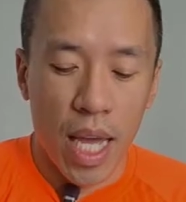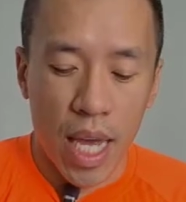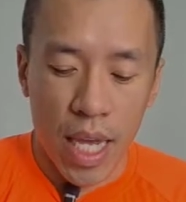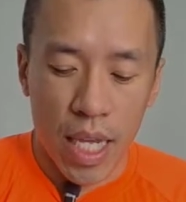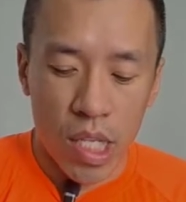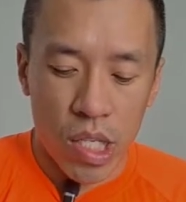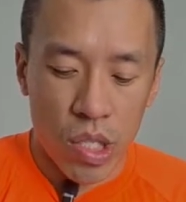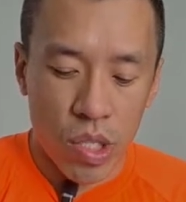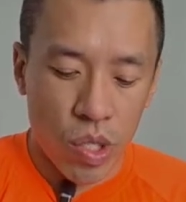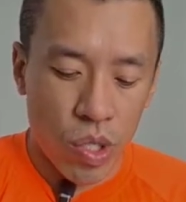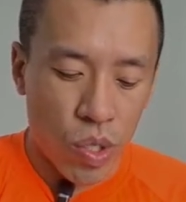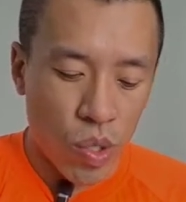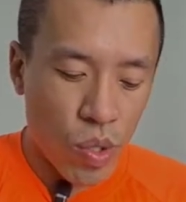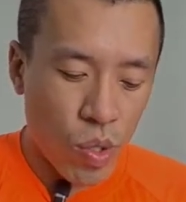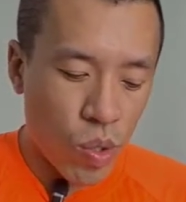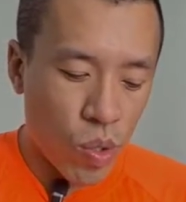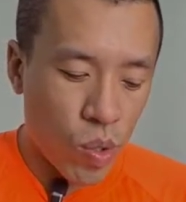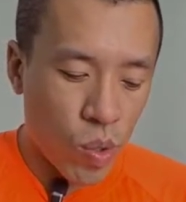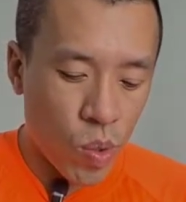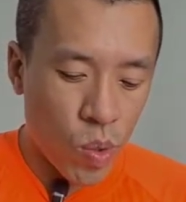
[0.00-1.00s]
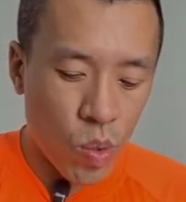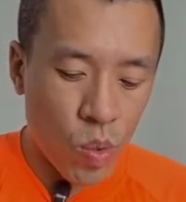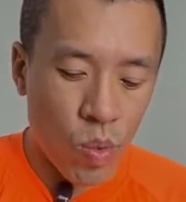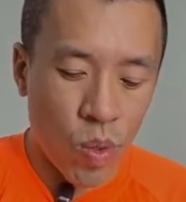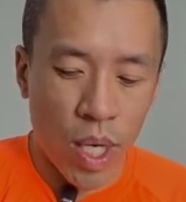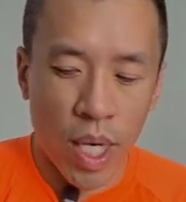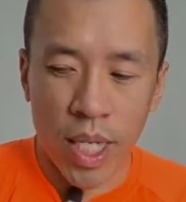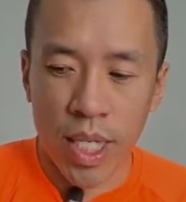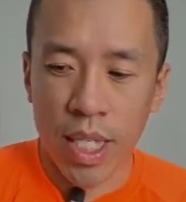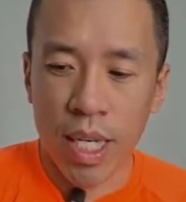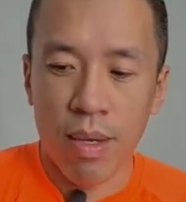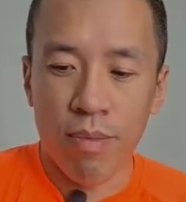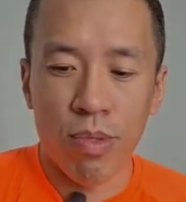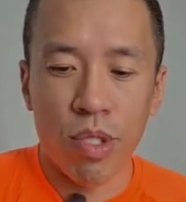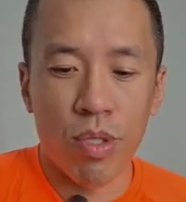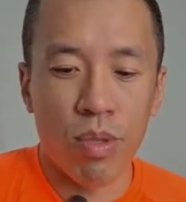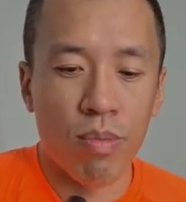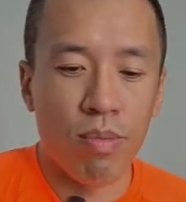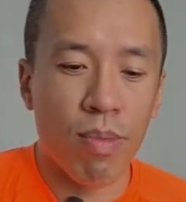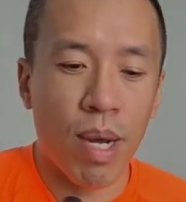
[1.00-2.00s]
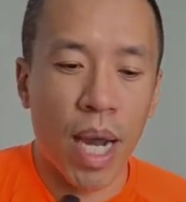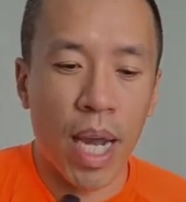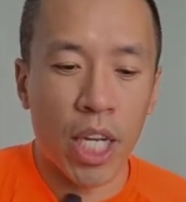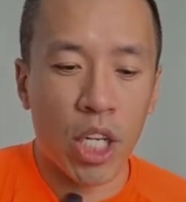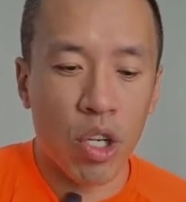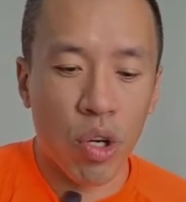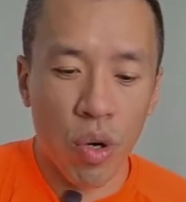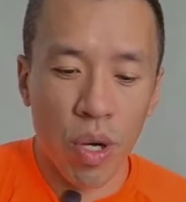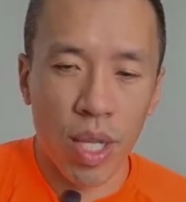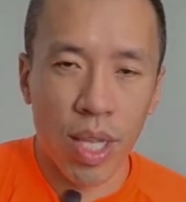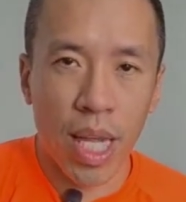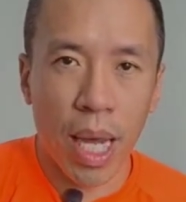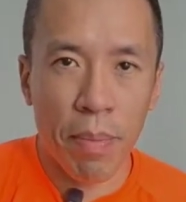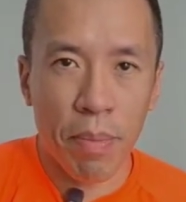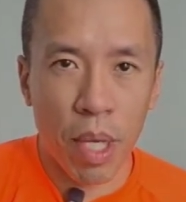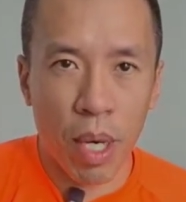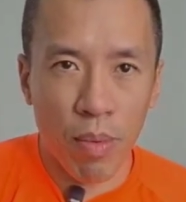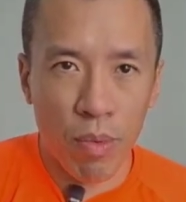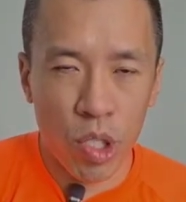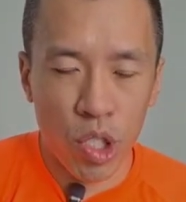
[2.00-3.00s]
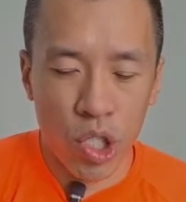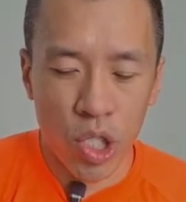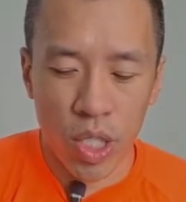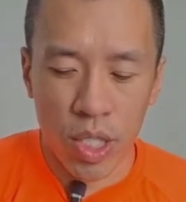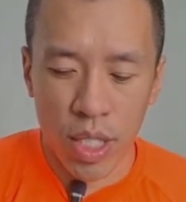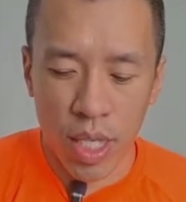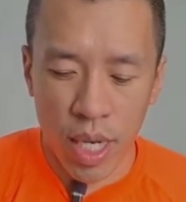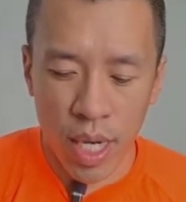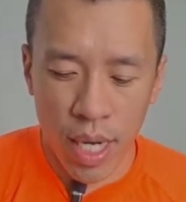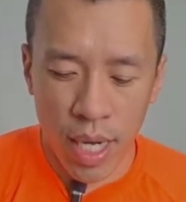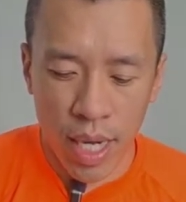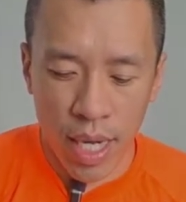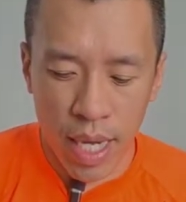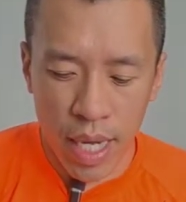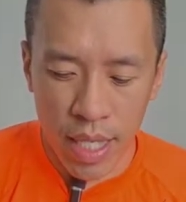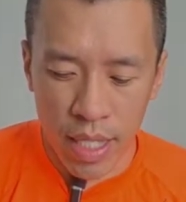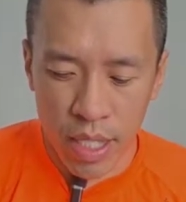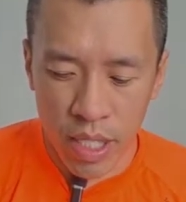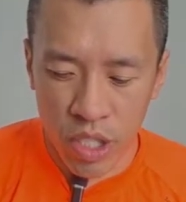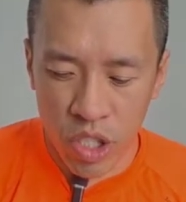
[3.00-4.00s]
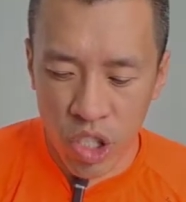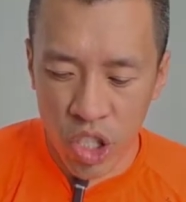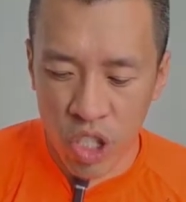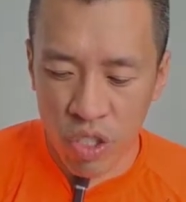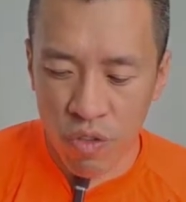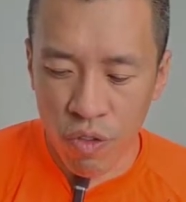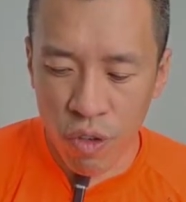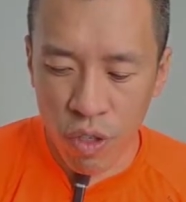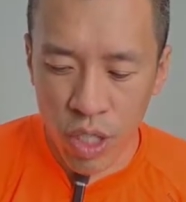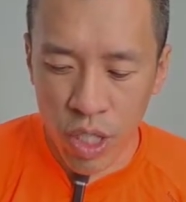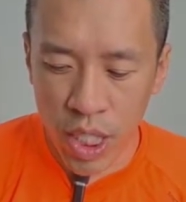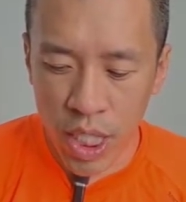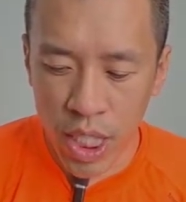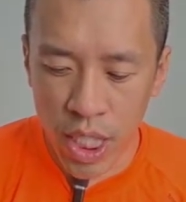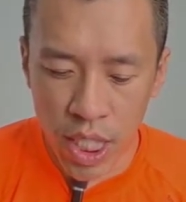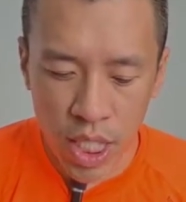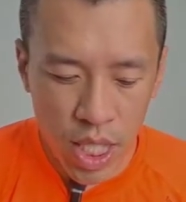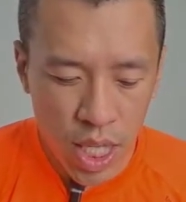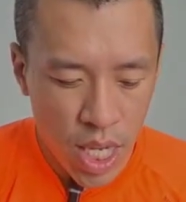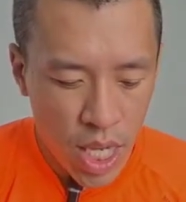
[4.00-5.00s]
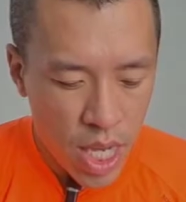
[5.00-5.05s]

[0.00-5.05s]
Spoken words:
And so when it comes to my current laptop, which is Asus G14,